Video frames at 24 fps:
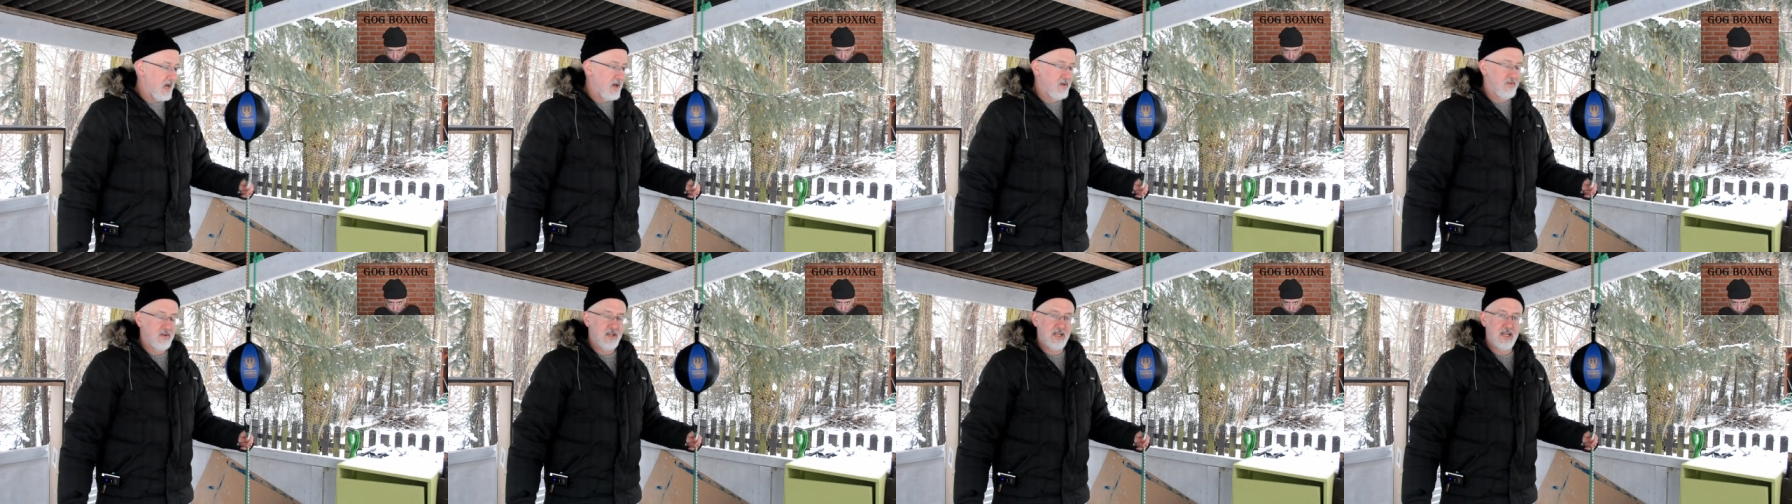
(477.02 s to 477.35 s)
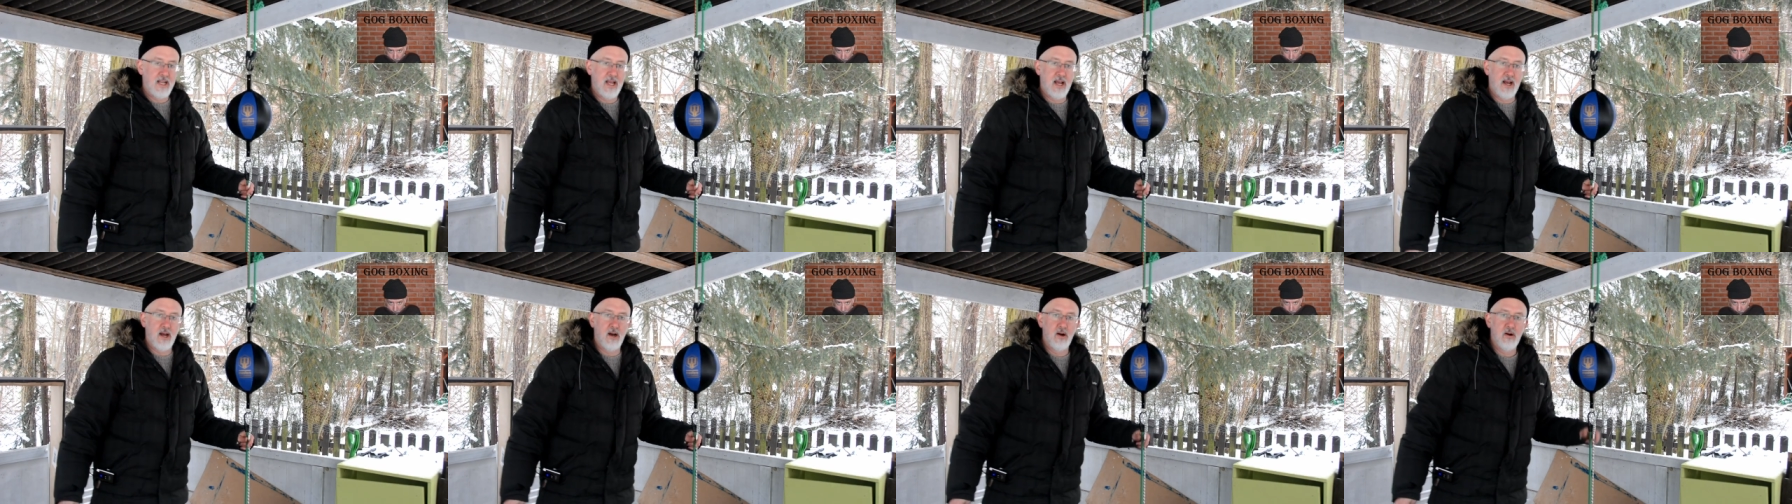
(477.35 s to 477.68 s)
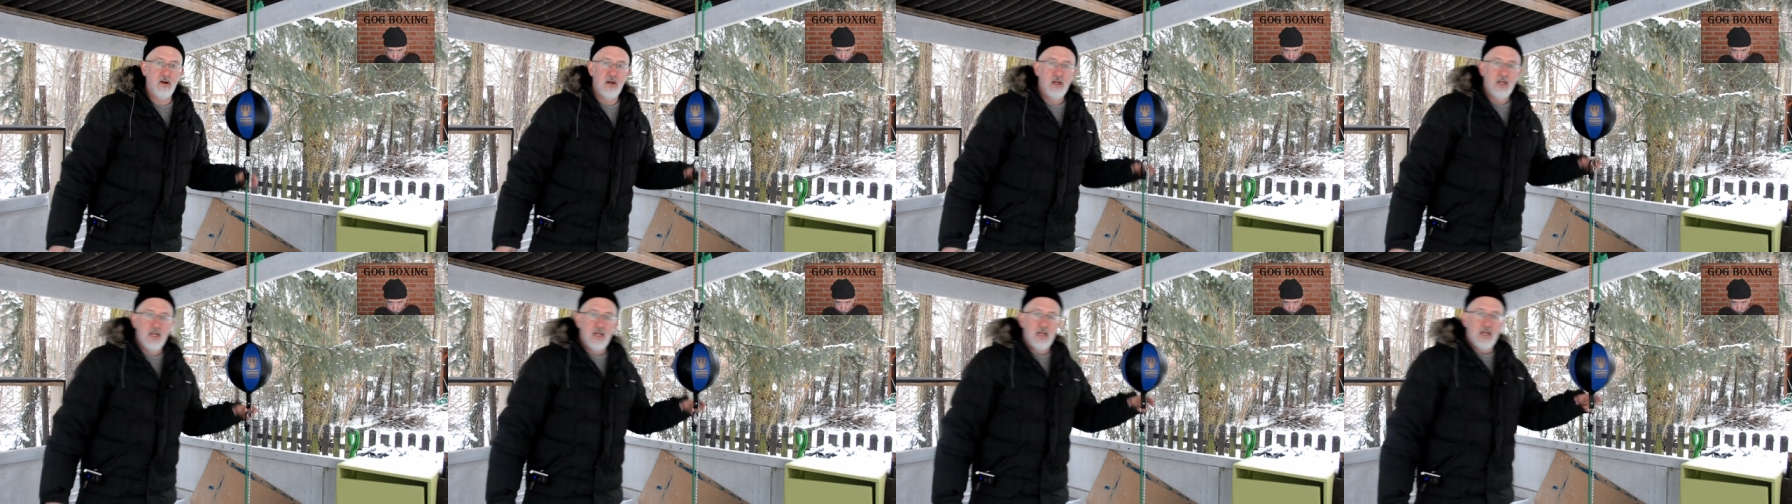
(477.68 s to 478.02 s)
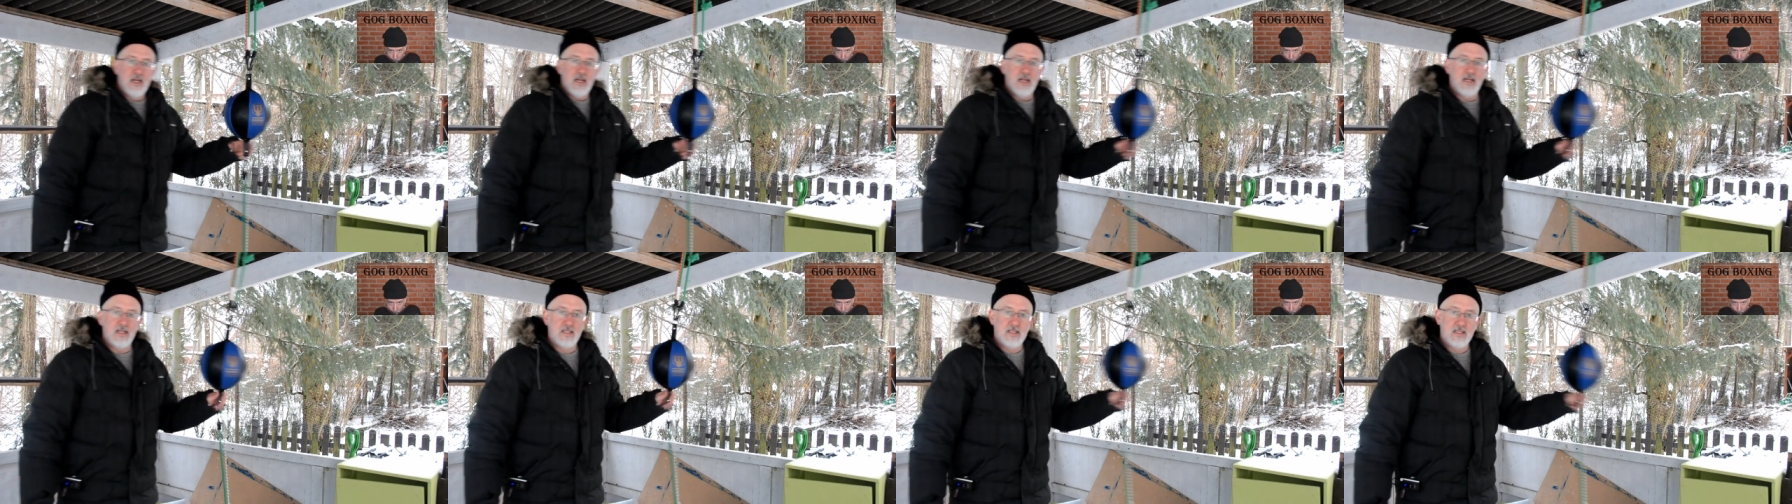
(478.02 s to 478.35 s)
have it now,
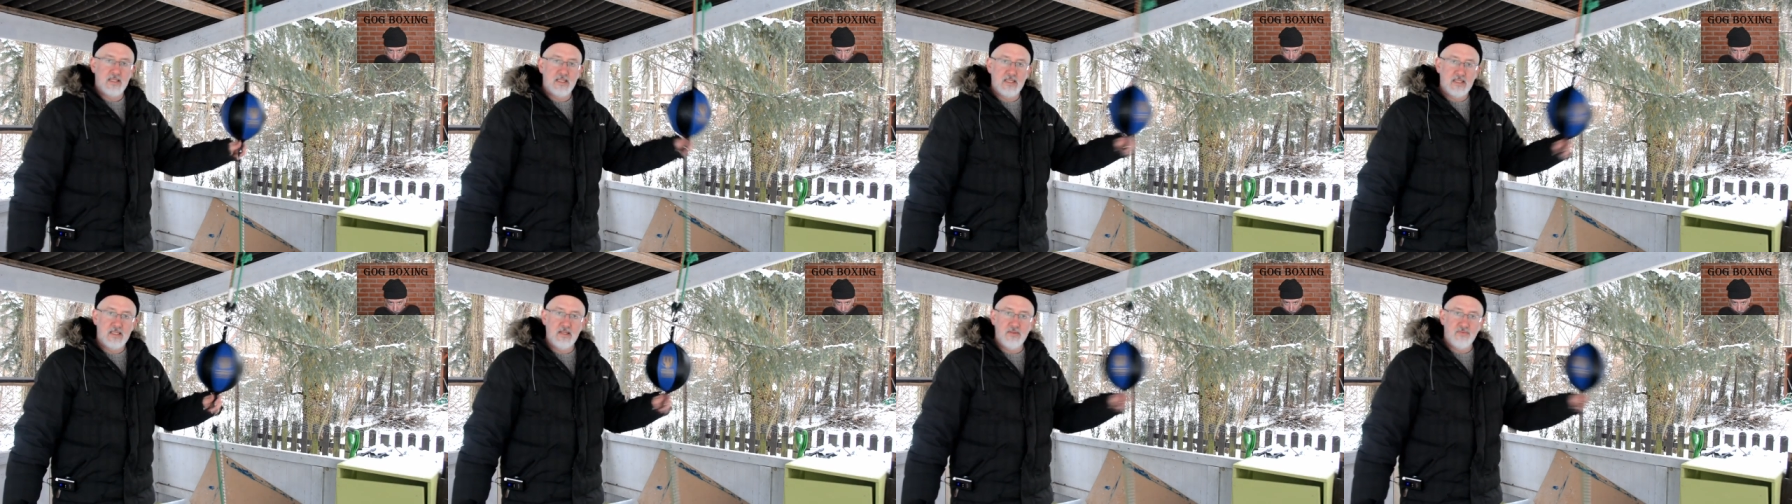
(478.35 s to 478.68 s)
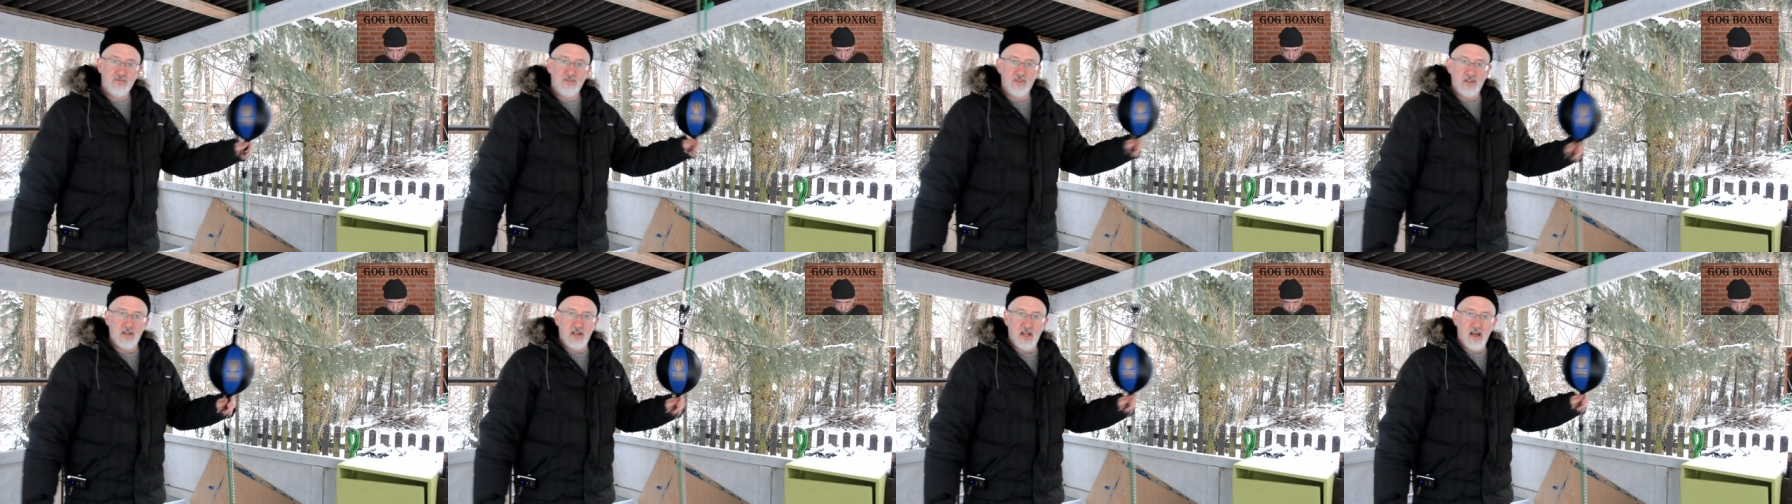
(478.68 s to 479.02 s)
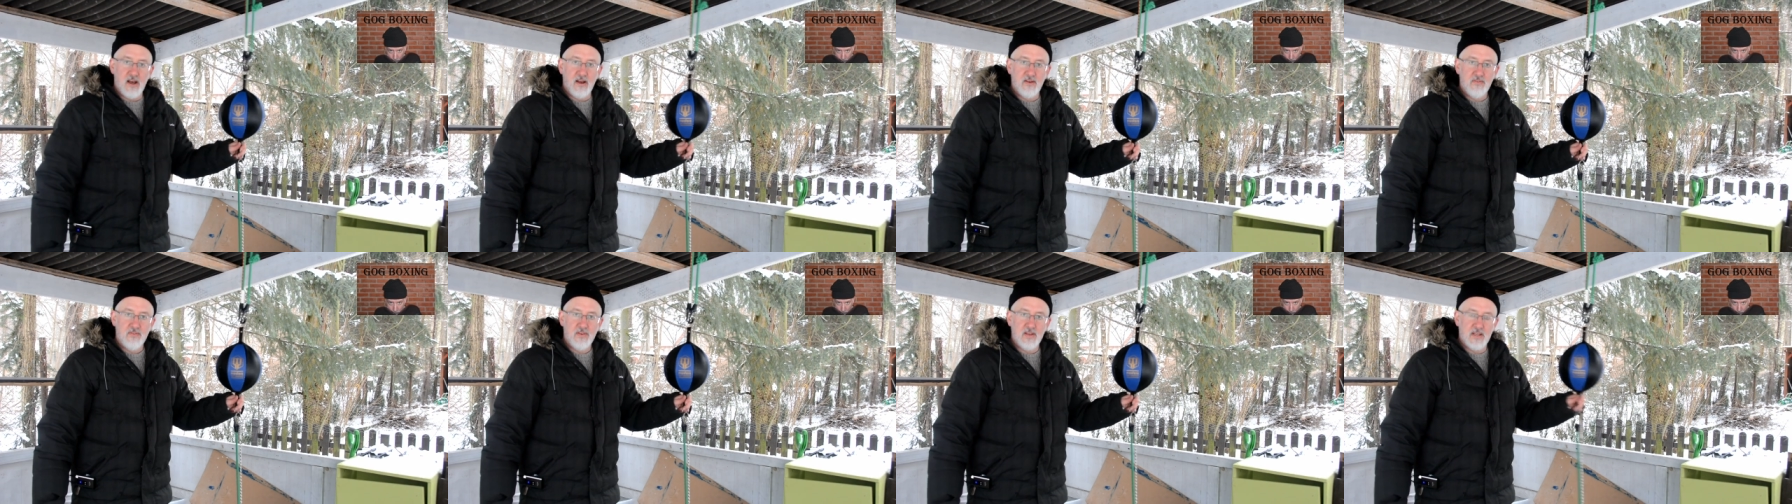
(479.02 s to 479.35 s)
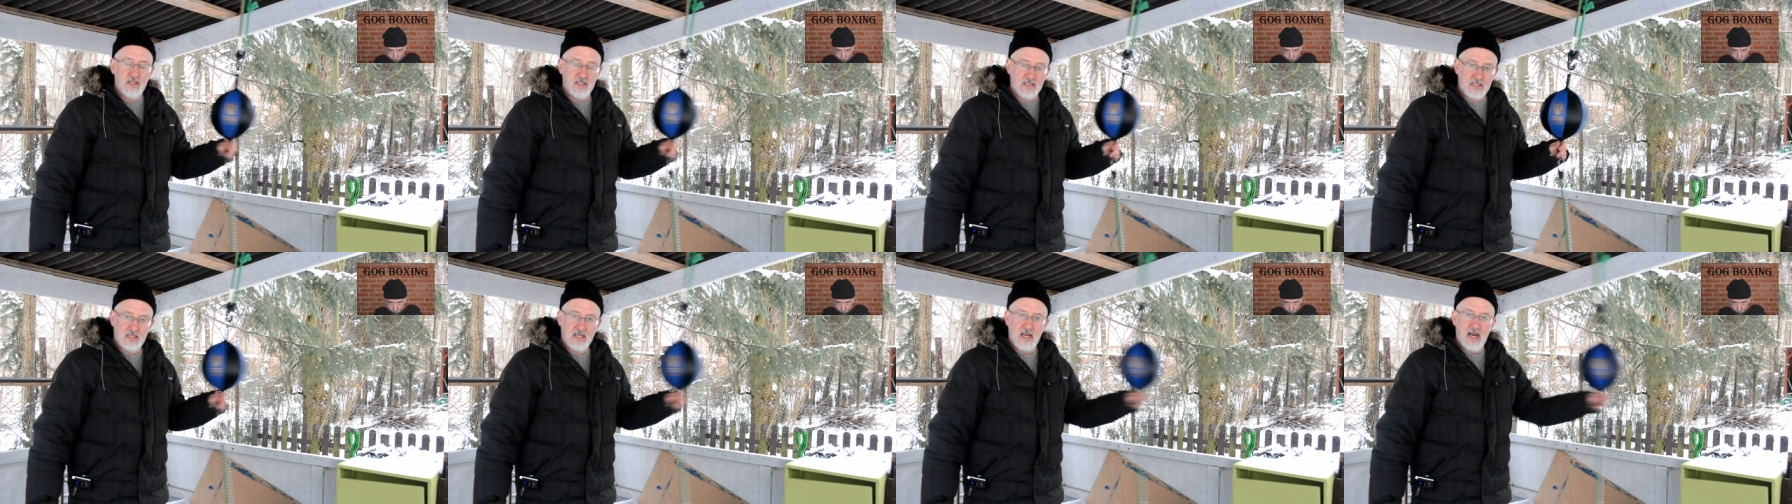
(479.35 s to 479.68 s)
it's stiff enough.
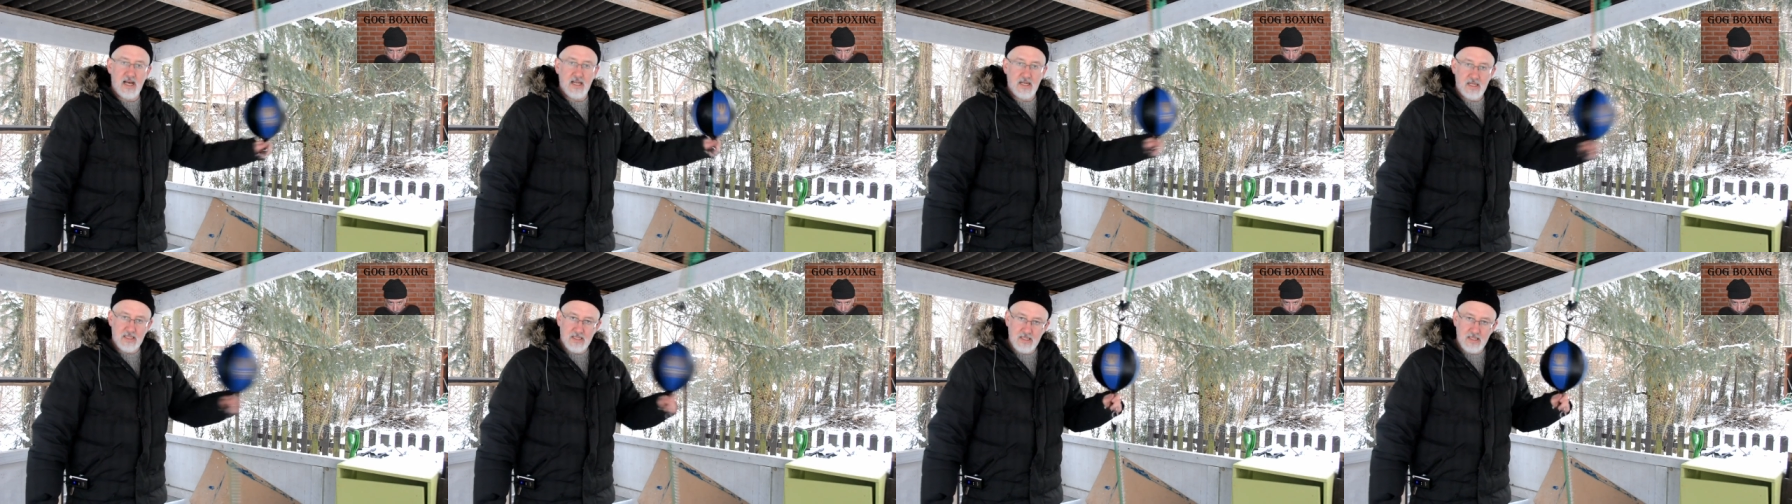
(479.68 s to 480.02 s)
It's got a